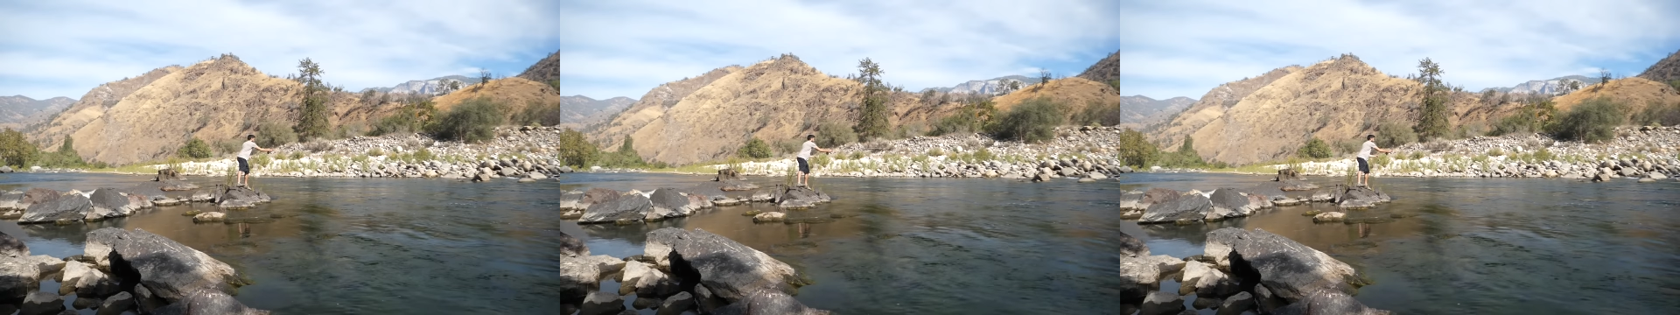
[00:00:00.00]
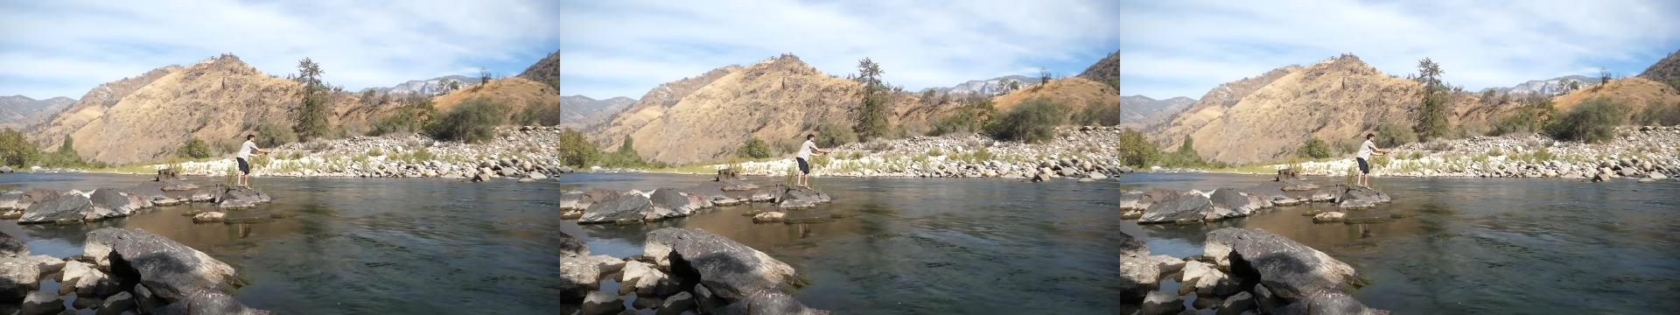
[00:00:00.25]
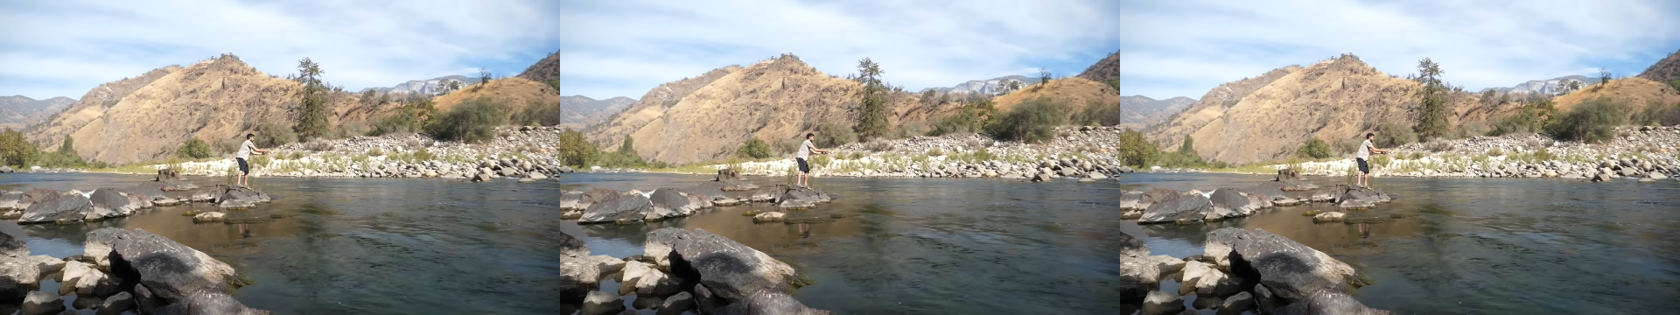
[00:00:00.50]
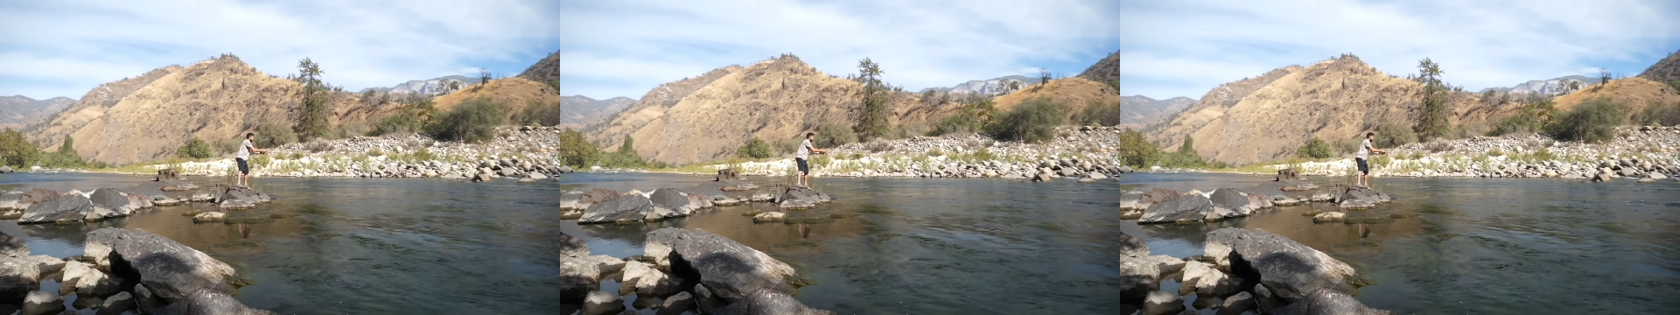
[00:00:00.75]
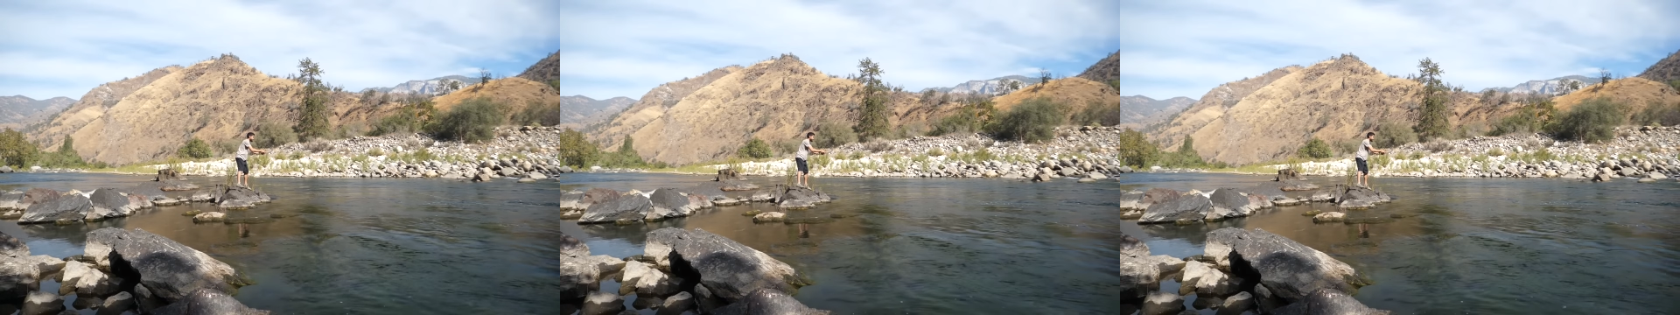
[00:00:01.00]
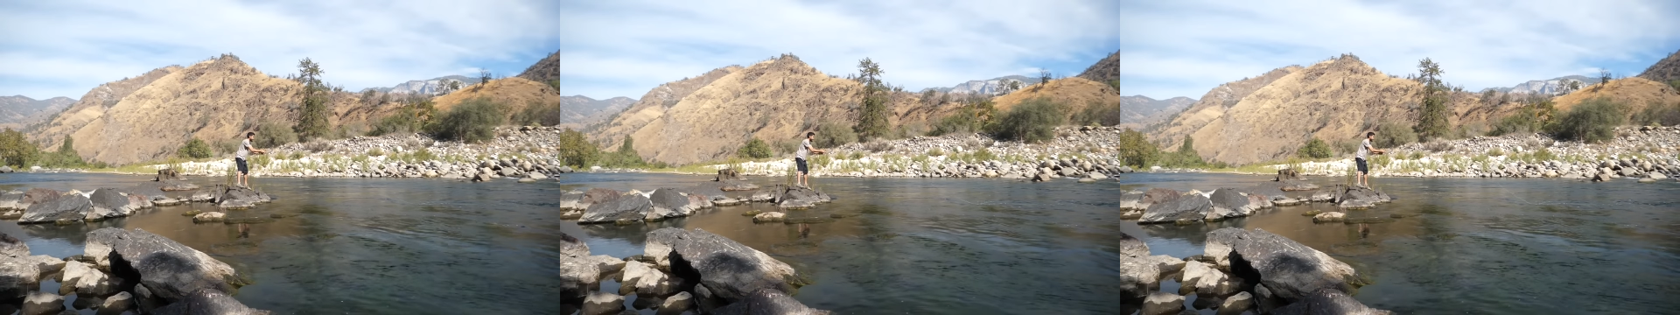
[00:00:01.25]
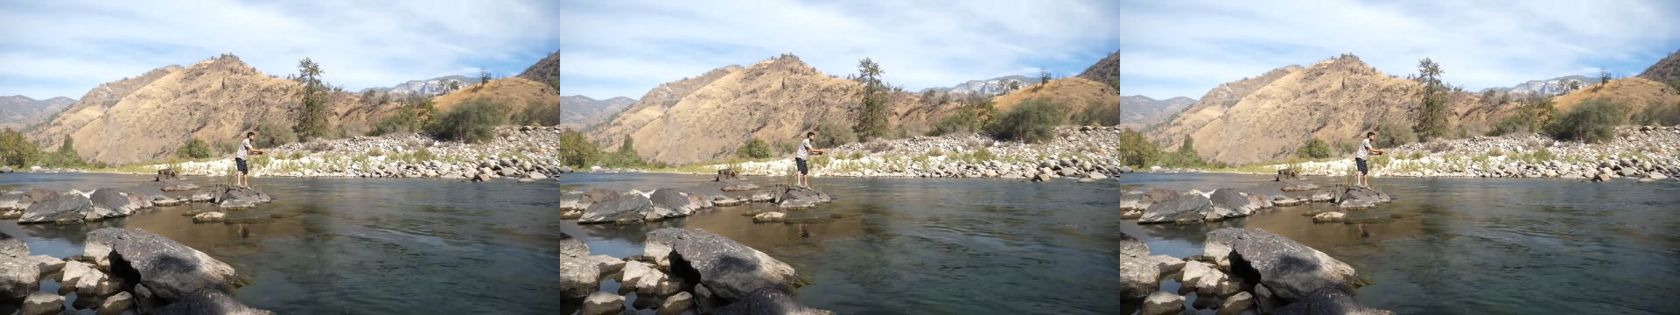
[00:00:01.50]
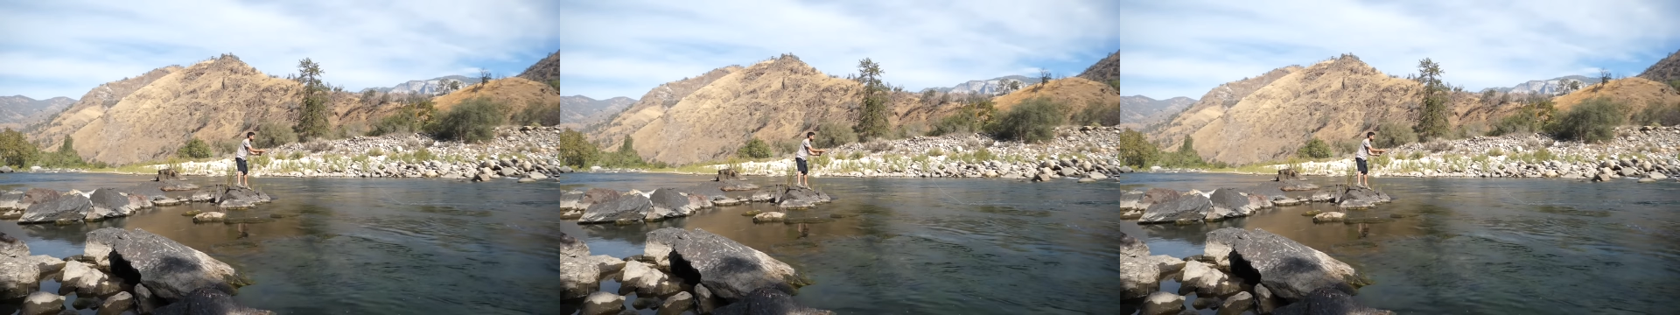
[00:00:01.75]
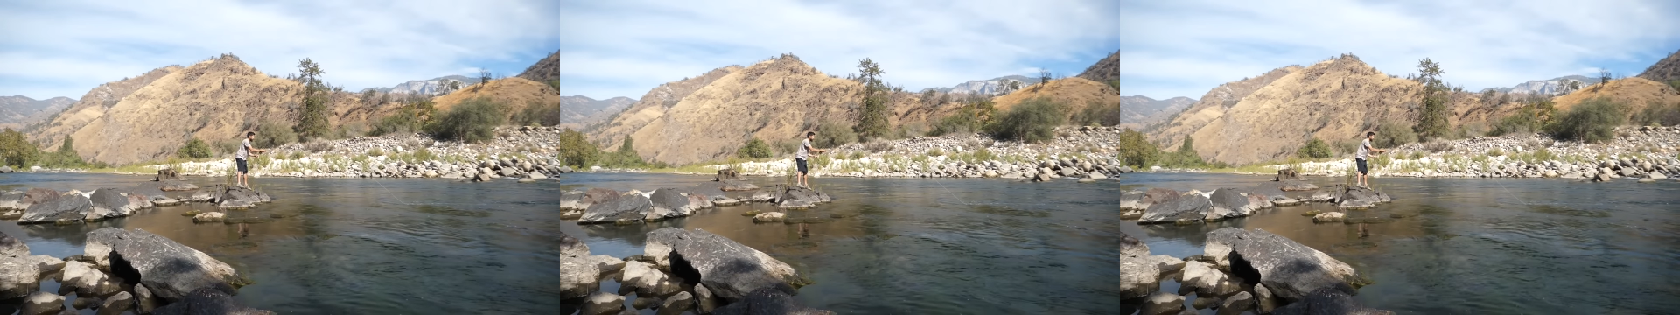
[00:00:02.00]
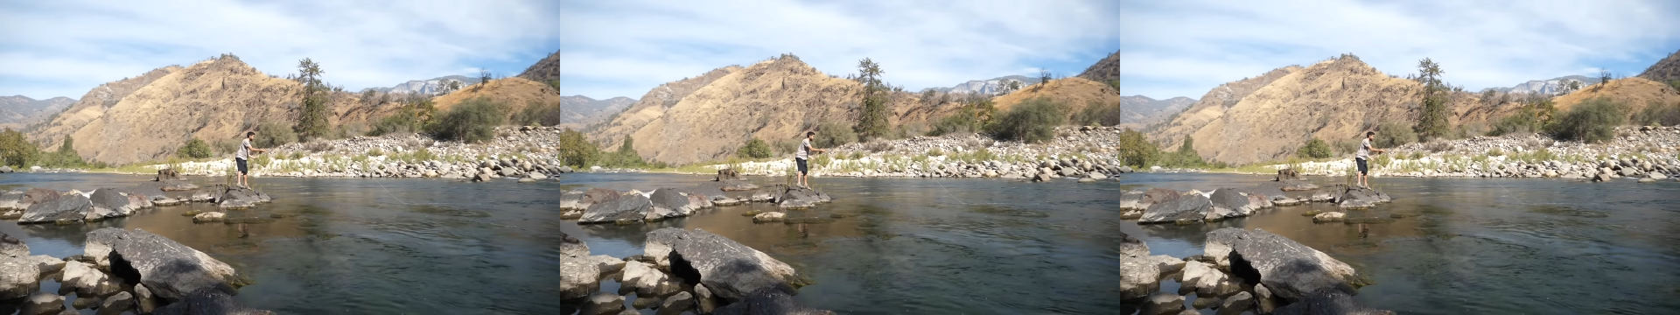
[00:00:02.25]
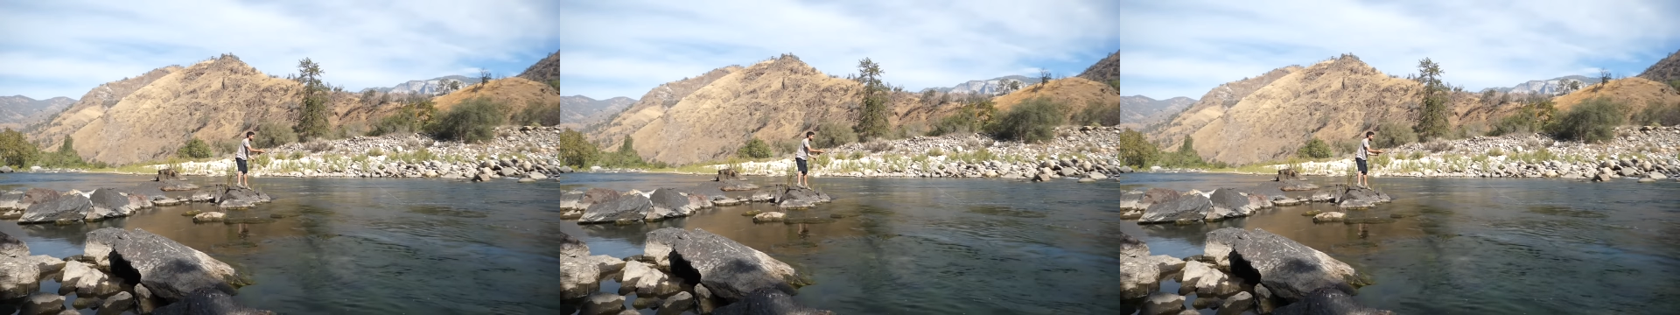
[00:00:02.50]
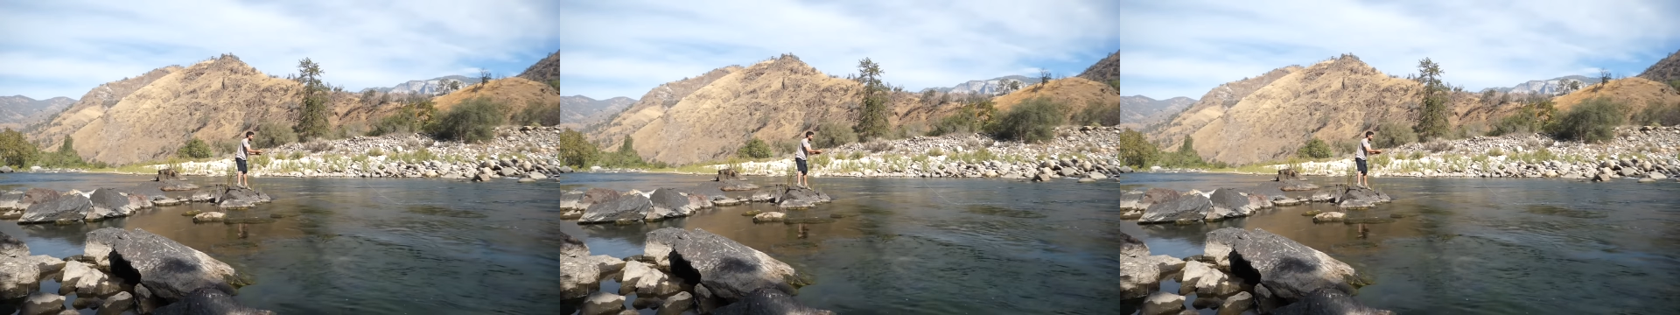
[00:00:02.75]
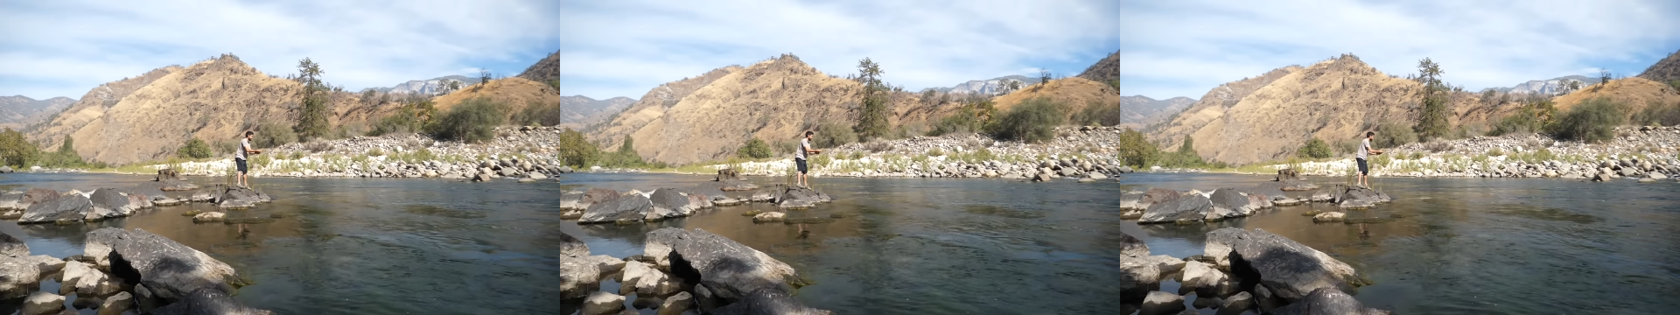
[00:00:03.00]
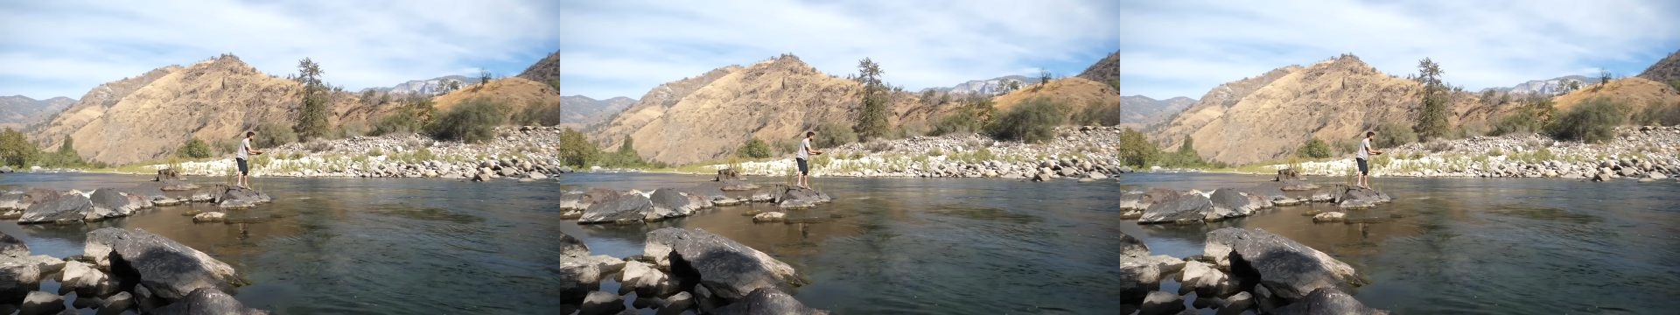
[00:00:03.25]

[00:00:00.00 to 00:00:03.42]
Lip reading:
No face is visible, so there are no lips to read.